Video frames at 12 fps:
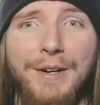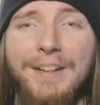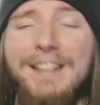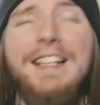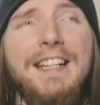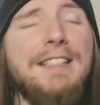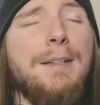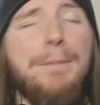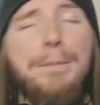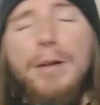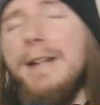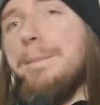It's a
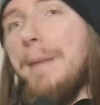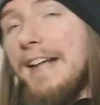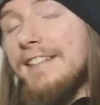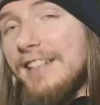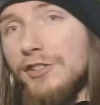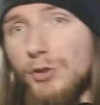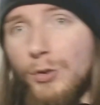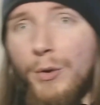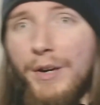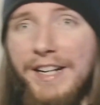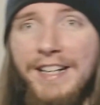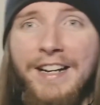pretty basic
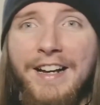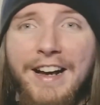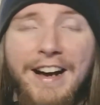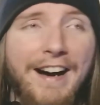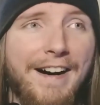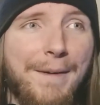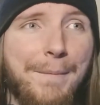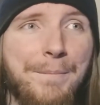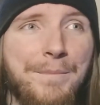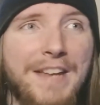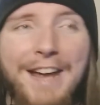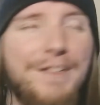story.
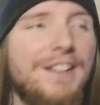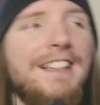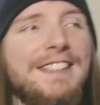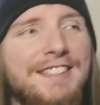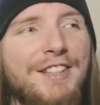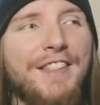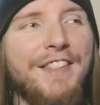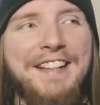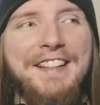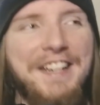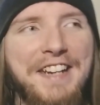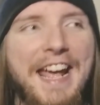If you listen to like
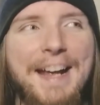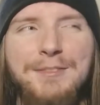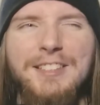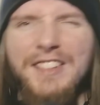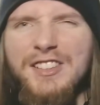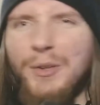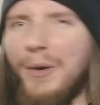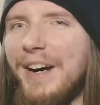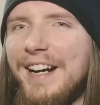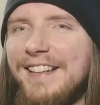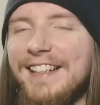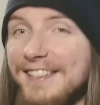the names in the
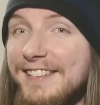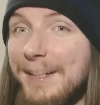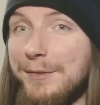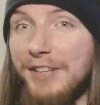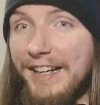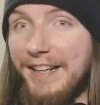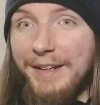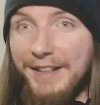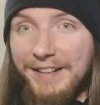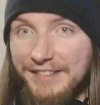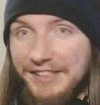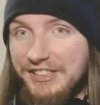story, it seems like
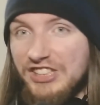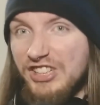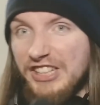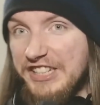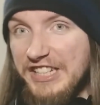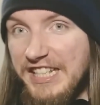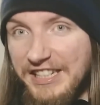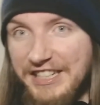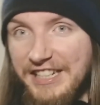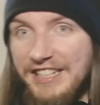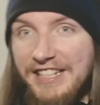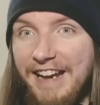just a
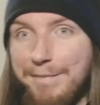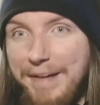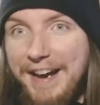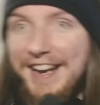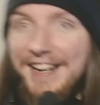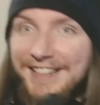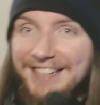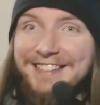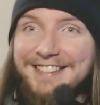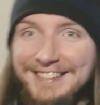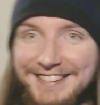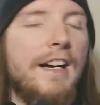D&D campaign.
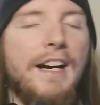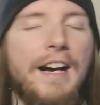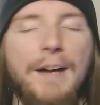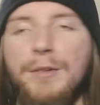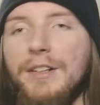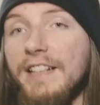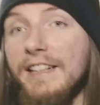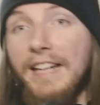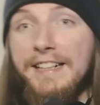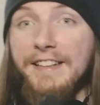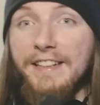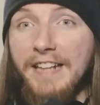I really
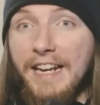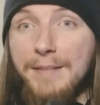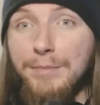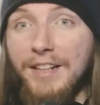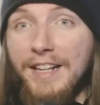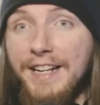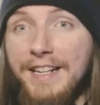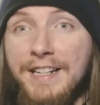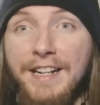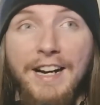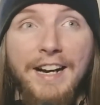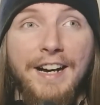like the gameplay.
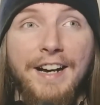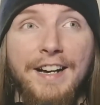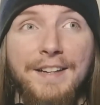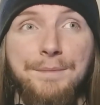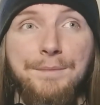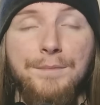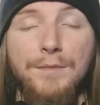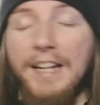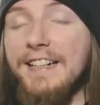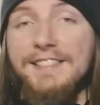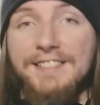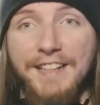
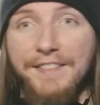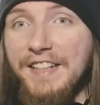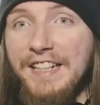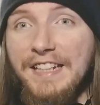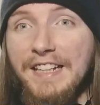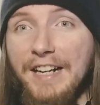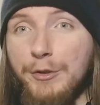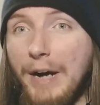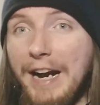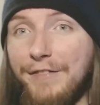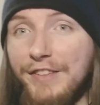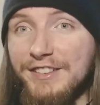Like I said, the
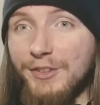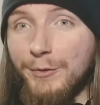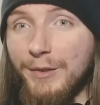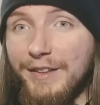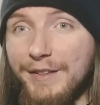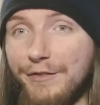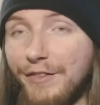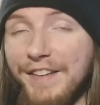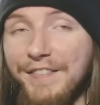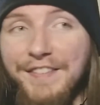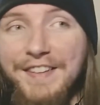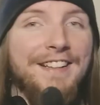graphics are really
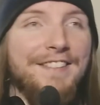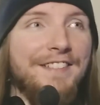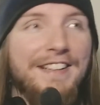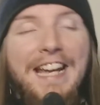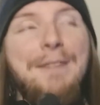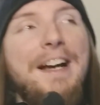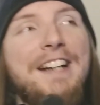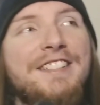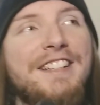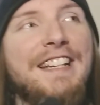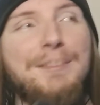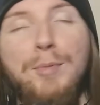fun. The game
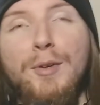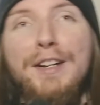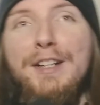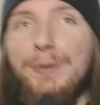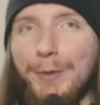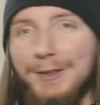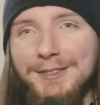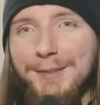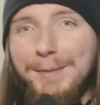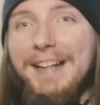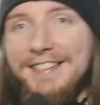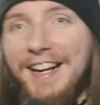actually gets pretty gruesome
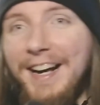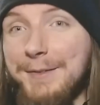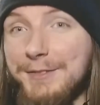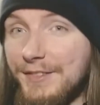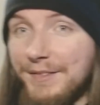at times.